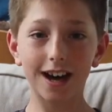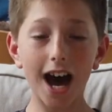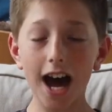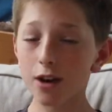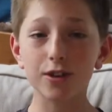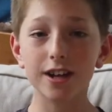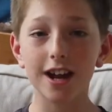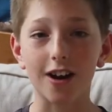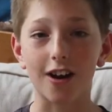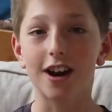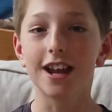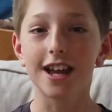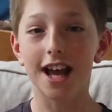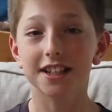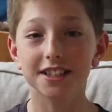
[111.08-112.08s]
I don't care.
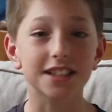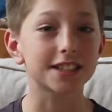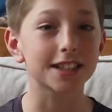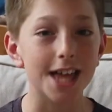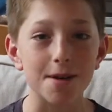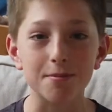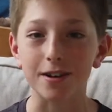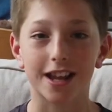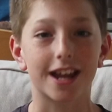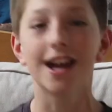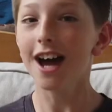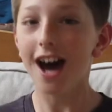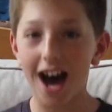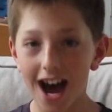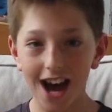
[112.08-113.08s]
It's a celebrity.
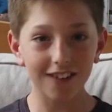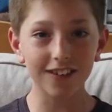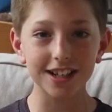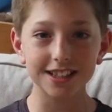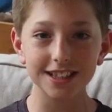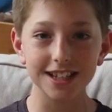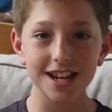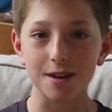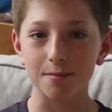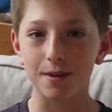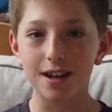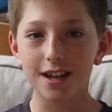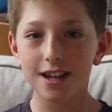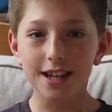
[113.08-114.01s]
I wanna see him.